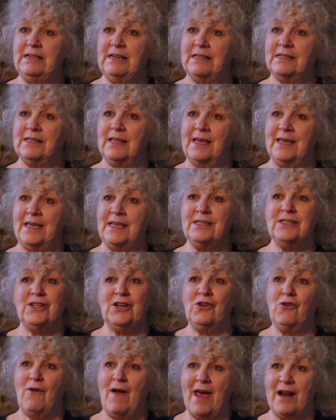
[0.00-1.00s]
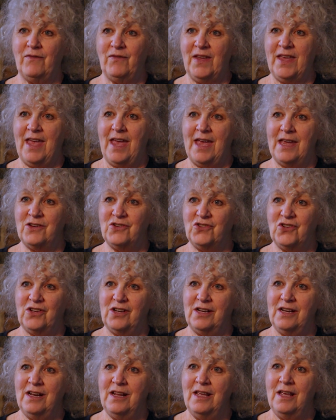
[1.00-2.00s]
It's like instant
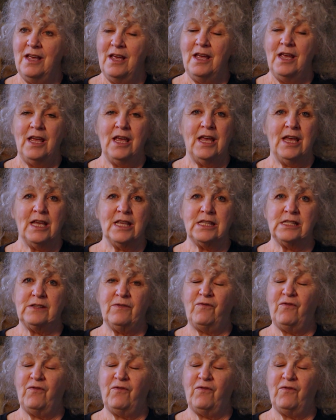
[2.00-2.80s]
gratification. It's